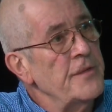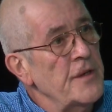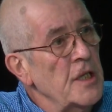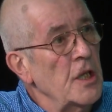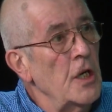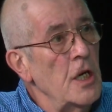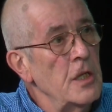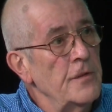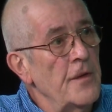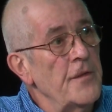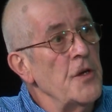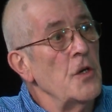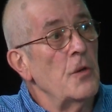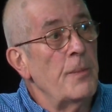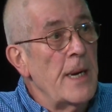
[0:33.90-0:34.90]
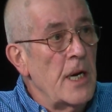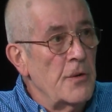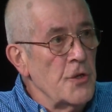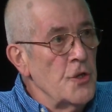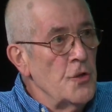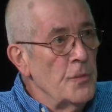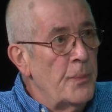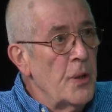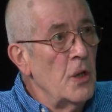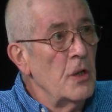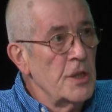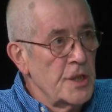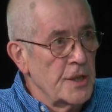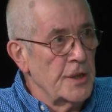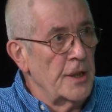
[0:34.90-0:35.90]
little overview about you
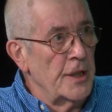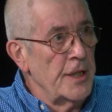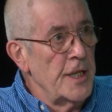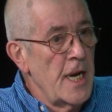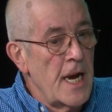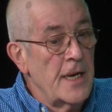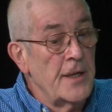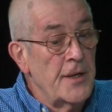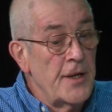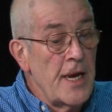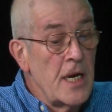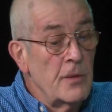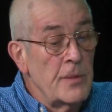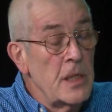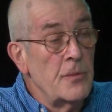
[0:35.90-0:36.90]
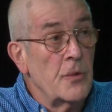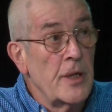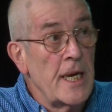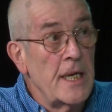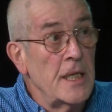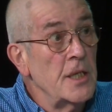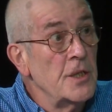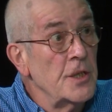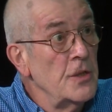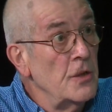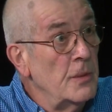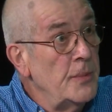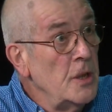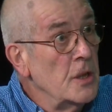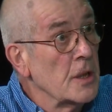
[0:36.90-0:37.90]
personally, and then we will get into your
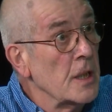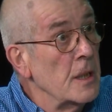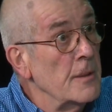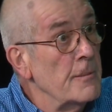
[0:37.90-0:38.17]
book.